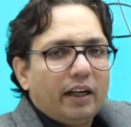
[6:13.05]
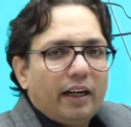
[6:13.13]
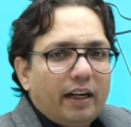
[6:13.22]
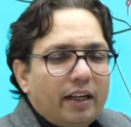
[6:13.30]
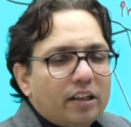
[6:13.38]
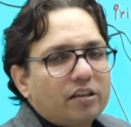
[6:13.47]

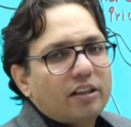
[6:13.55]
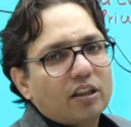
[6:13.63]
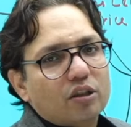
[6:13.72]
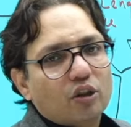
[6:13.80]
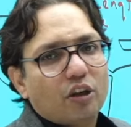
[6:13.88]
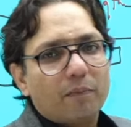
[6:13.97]
It is
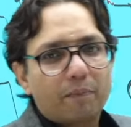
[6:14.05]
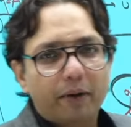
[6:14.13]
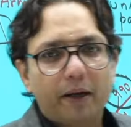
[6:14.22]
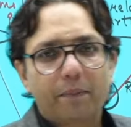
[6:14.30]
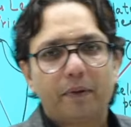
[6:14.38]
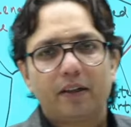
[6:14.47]
just on
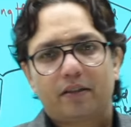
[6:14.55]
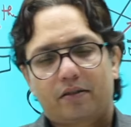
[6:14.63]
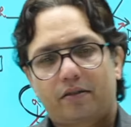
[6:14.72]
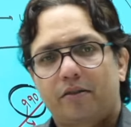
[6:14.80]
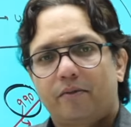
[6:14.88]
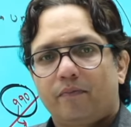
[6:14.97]

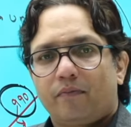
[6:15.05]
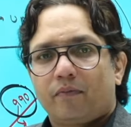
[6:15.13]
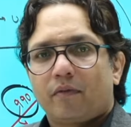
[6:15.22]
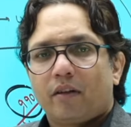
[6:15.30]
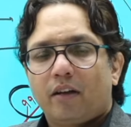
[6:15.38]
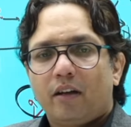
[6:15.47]
papers
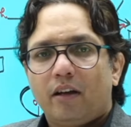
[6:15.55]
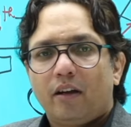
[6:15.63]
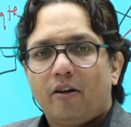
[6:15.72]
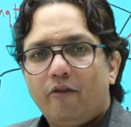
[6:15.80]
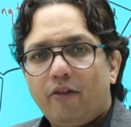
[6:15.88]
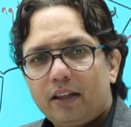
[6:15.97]

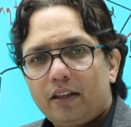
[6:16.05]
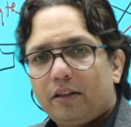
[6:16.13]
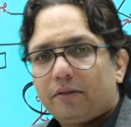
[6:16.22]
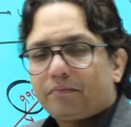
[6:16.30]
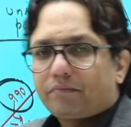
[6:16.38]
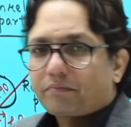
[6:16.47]
with
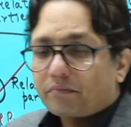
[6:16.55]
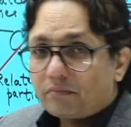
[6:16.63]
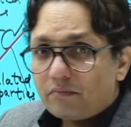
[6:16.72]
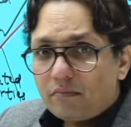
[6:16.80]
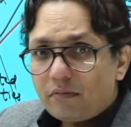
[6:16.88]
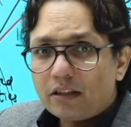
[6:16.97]

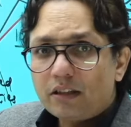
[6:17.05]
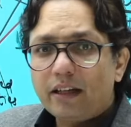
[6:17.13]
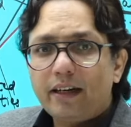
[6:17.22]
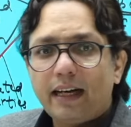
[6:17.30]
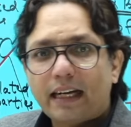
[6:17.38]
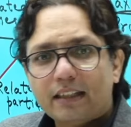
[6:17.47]
the
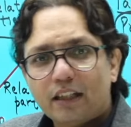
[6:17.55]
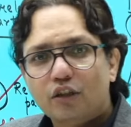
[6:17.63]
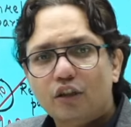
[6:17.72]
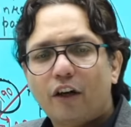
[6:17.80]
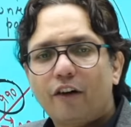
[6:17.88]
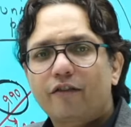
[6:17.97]

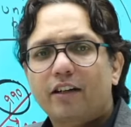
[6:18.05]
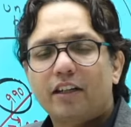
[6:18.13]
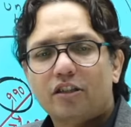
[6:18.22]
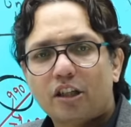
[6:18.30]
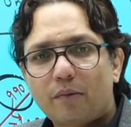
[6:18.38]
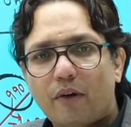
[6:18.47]
nexus of
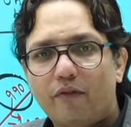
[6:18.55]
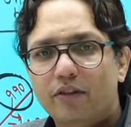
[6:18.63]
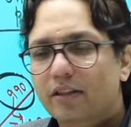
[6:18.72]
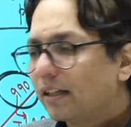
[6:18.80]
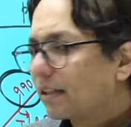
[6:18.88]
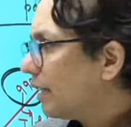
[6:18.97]
custom
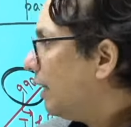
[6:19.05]
officers